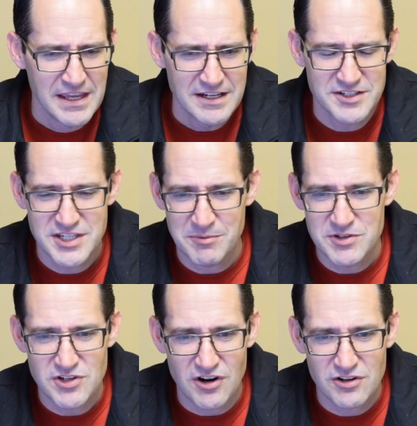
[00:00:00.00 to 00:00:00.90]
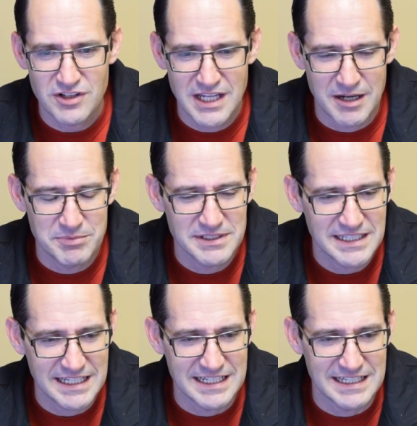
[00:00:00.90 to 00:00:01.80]
To sum this article up
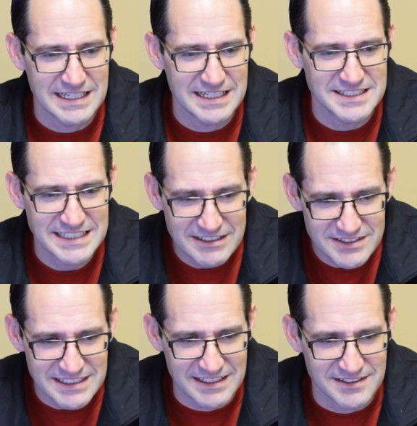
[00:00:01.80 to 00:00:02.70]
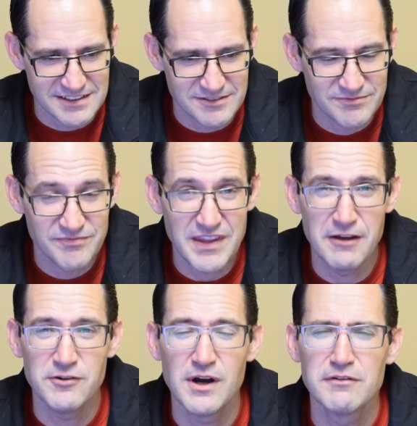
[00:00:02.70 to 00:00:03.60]
in a single sentence,
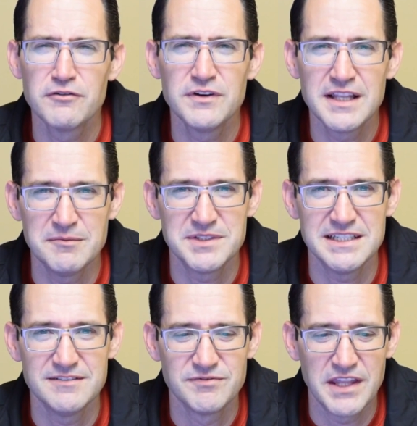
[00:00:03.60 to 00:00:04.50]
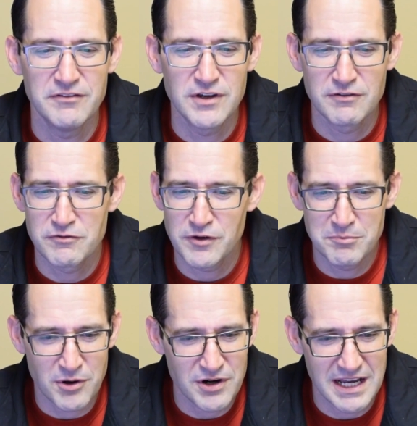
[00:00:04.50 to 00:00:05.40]
if you ever feel empty, if you ever feel
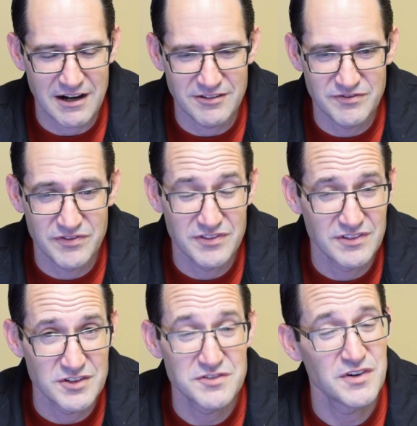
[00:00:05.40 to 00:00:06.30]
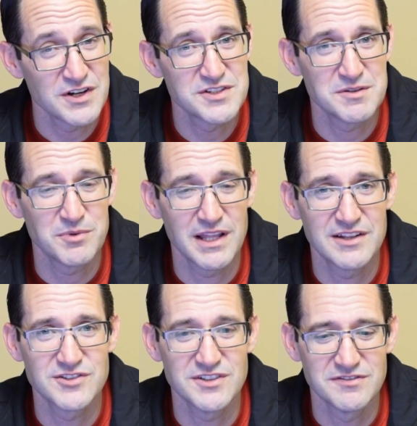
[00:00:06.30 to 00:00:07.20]
burnt out, there's a very simple
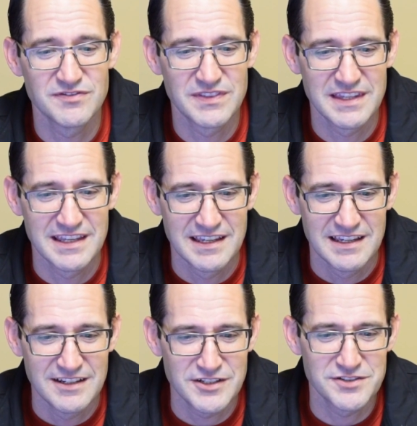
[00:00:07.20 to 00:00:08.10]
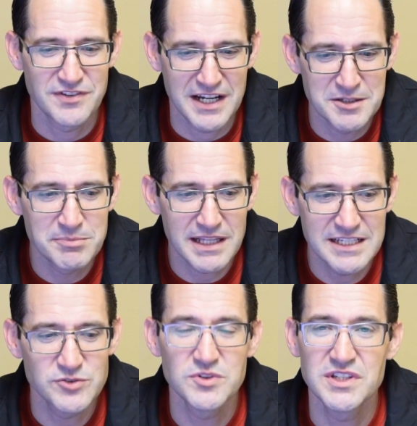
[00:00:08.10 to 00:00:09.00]
answer. Just find a
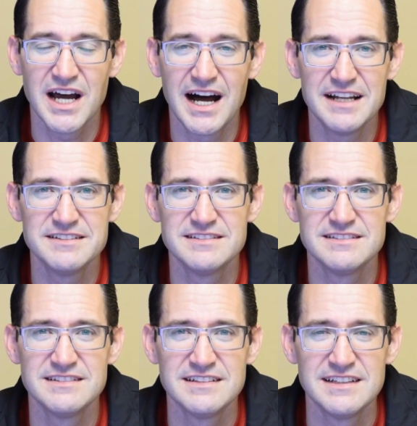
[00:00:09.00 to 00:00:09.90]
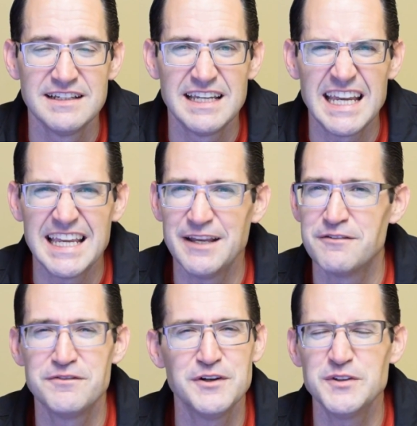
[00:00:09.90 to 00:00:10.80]
place with God and get
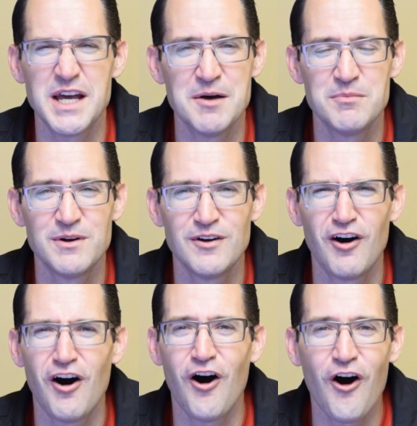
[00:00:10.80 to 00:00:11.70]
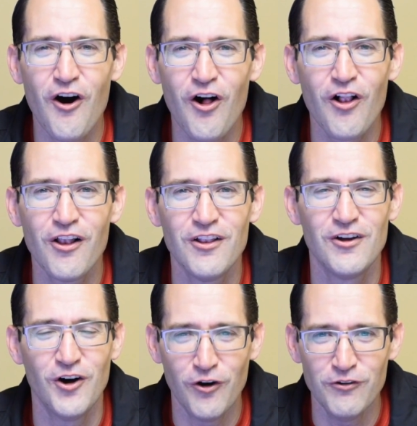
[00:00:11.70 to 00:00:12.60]
filled up all
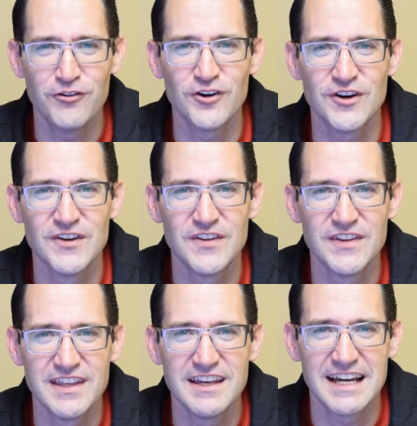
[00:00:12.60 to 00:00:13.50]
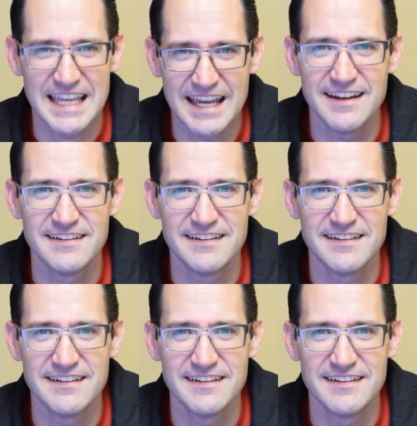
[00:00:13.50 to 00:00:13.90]
over again.